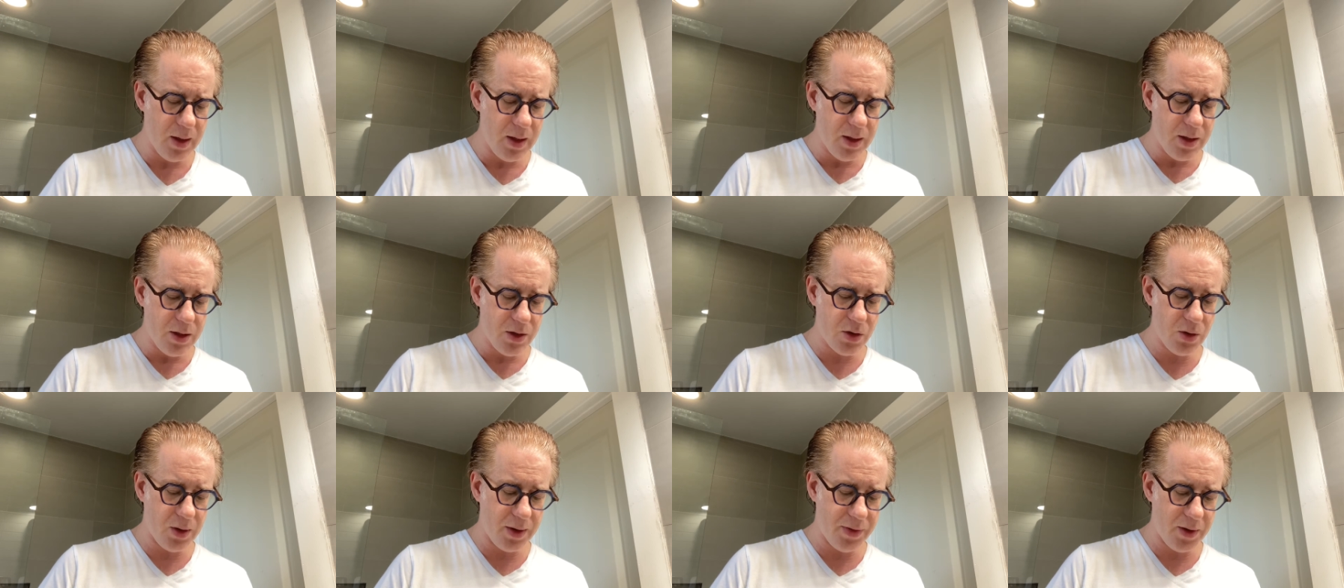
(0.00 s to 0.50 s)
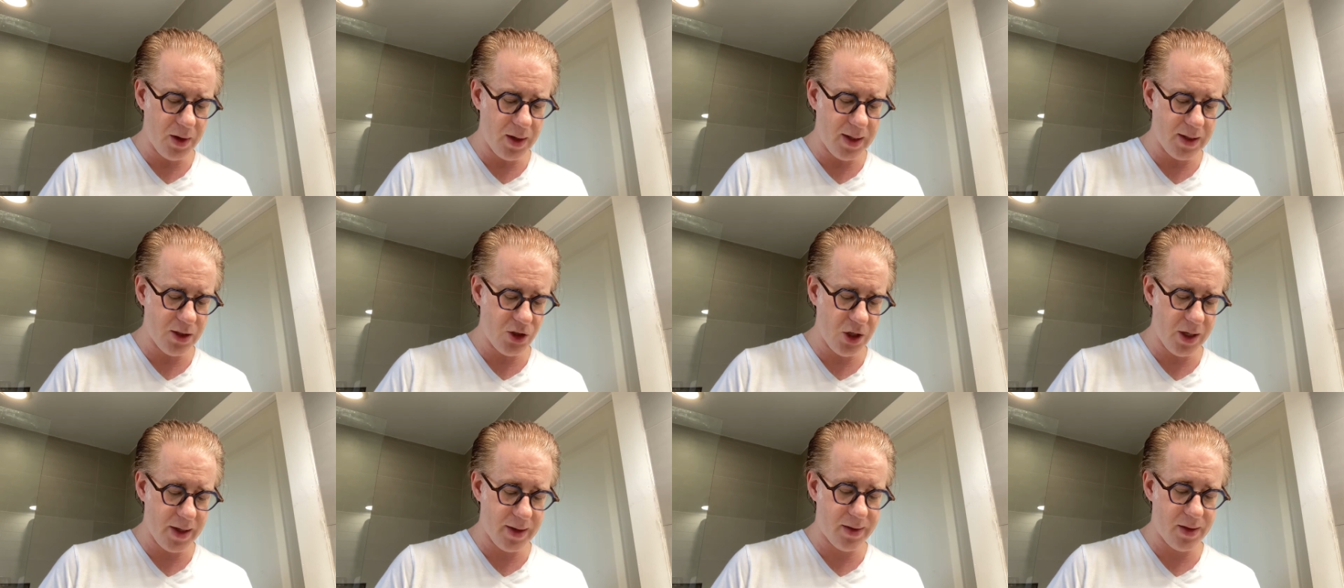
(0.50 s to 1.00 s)
So I thought I'd
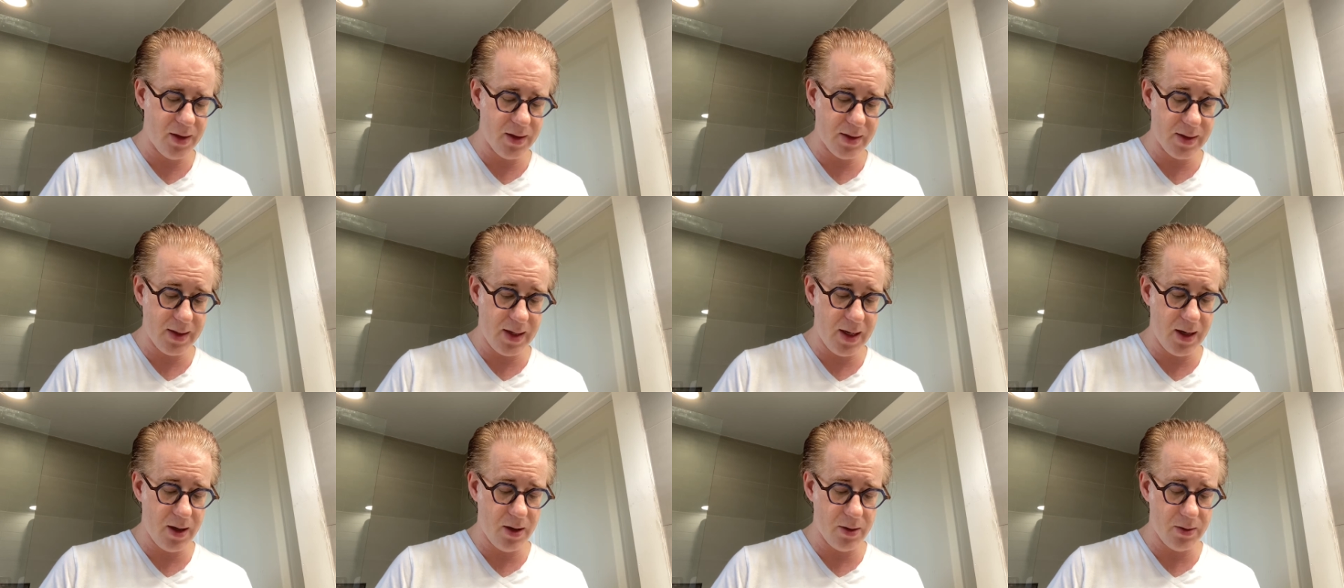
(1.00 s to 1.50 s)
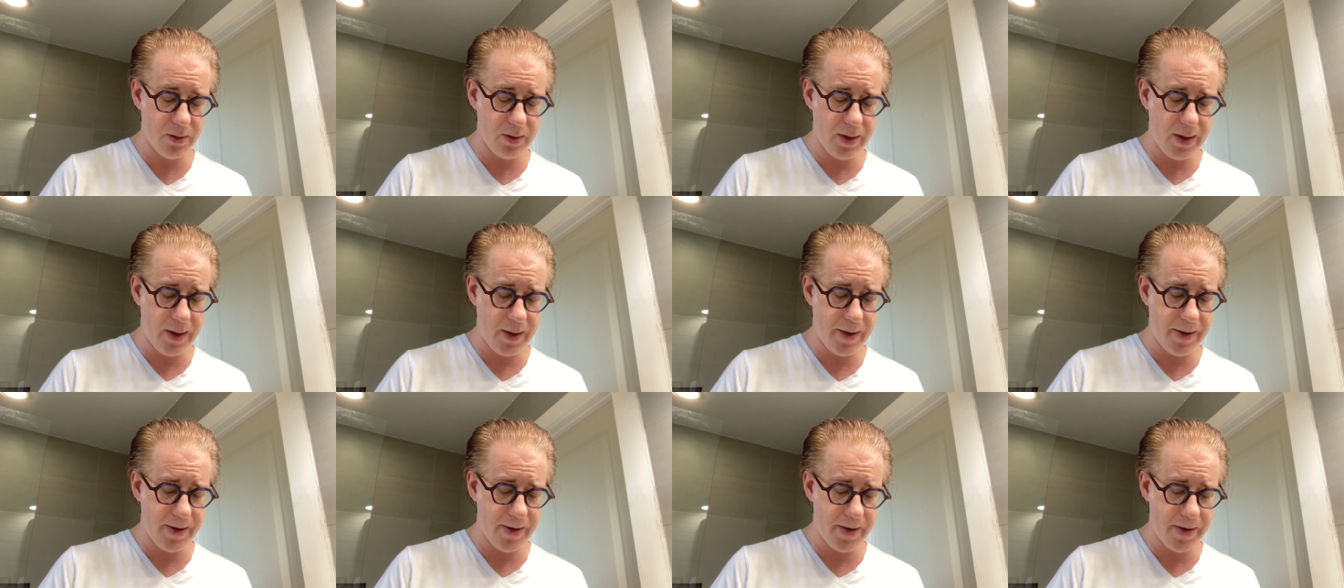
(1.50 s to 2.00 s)
check this out.
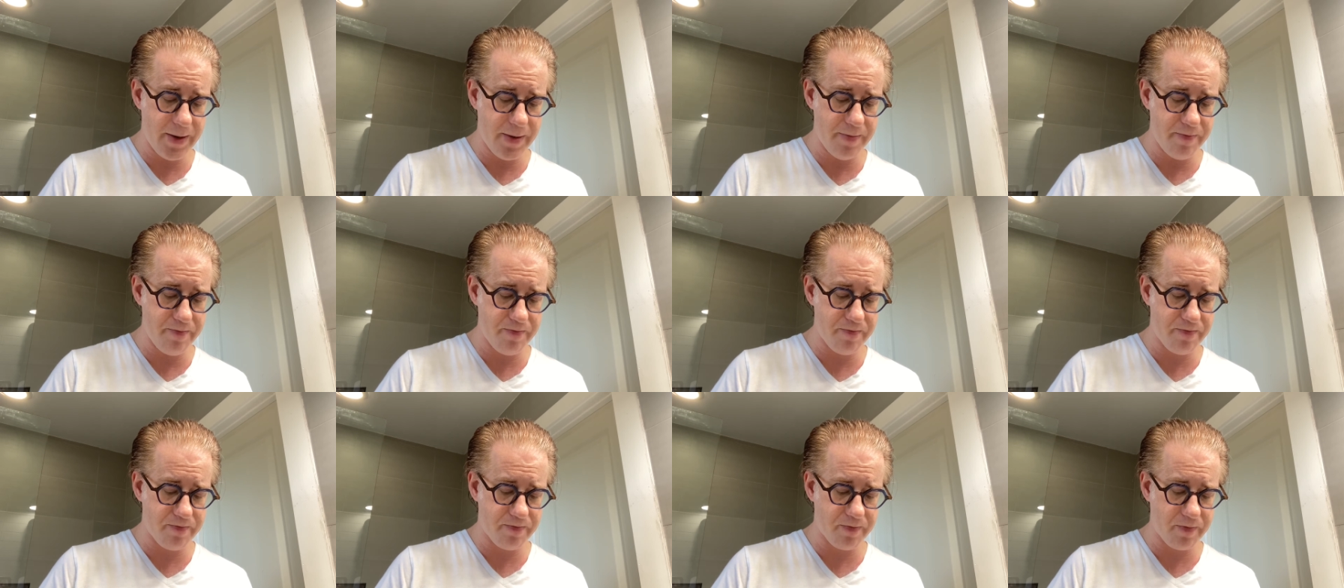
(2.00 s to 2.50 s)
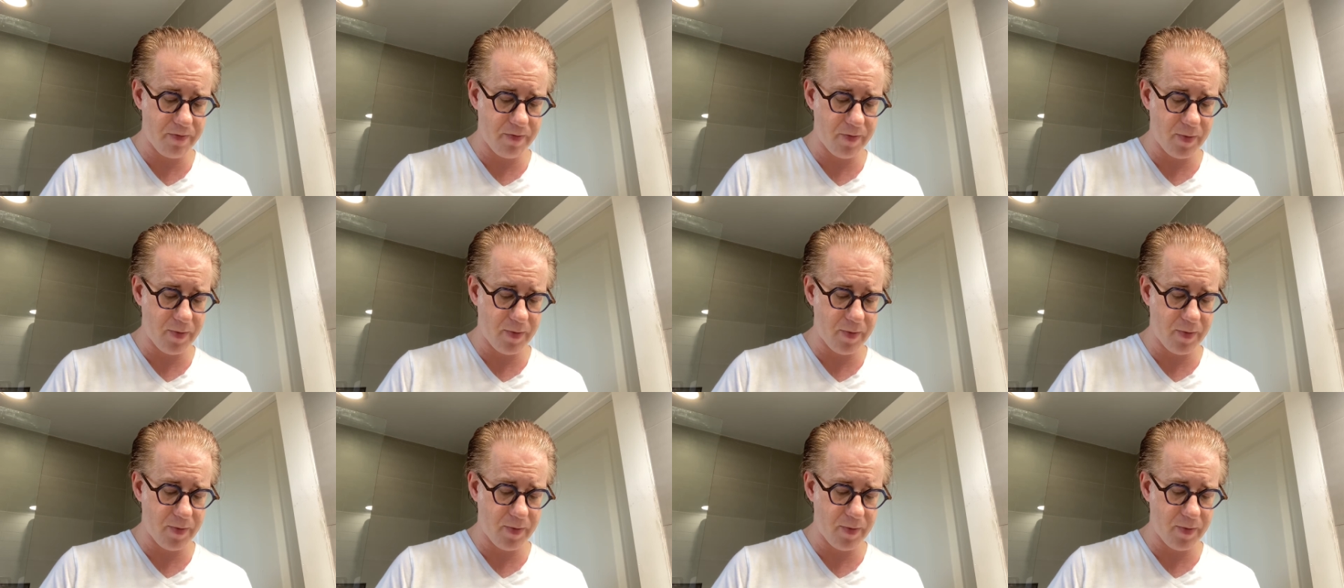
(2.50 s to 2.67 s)
Um,